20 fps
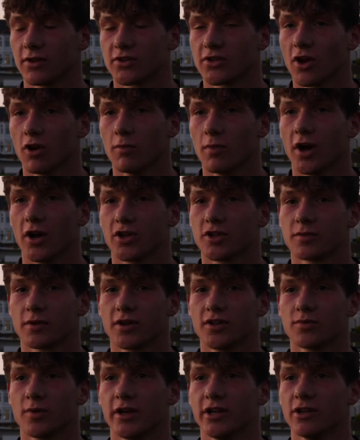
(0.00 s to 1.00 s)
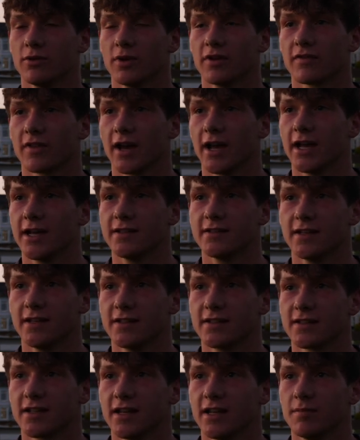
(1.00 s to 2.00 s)
so much, because when you're with that
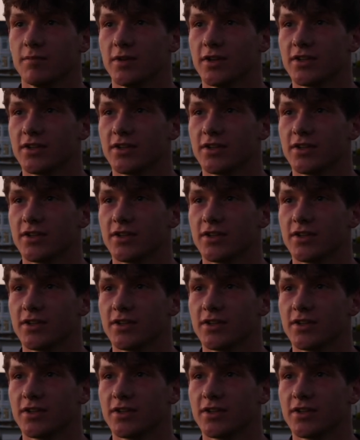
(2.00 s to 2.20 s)
18s team,